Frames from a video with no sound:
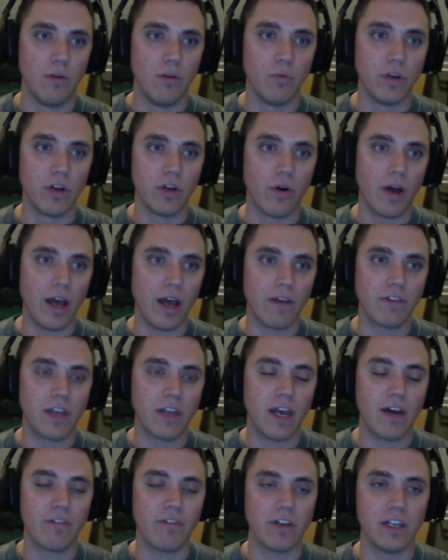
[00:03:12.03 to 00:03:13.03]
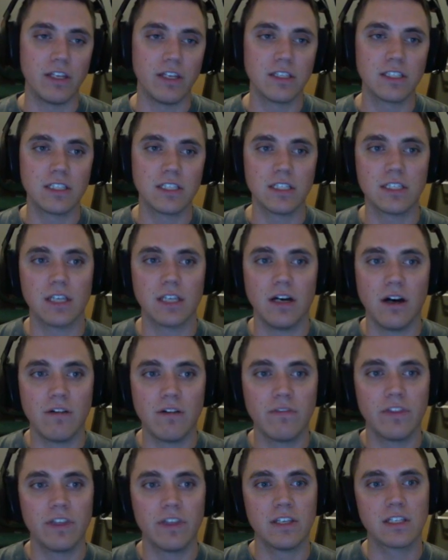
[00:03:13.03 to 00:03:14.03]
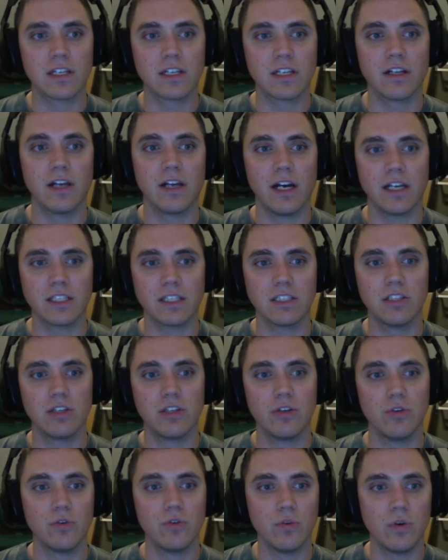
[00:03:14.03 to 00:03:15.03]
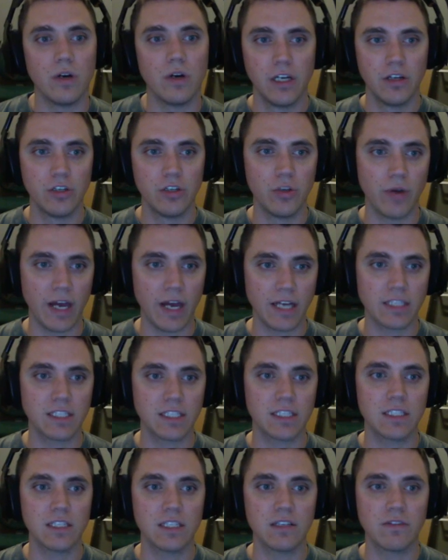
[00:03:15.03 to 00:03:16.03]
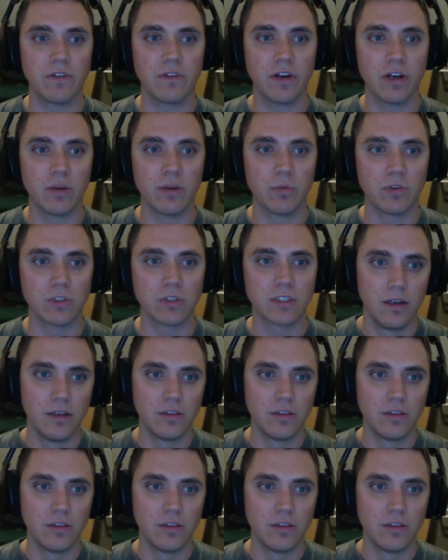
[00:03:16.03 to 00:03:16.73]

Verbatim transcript: We don't have to have an instance of this class to, to access these variables.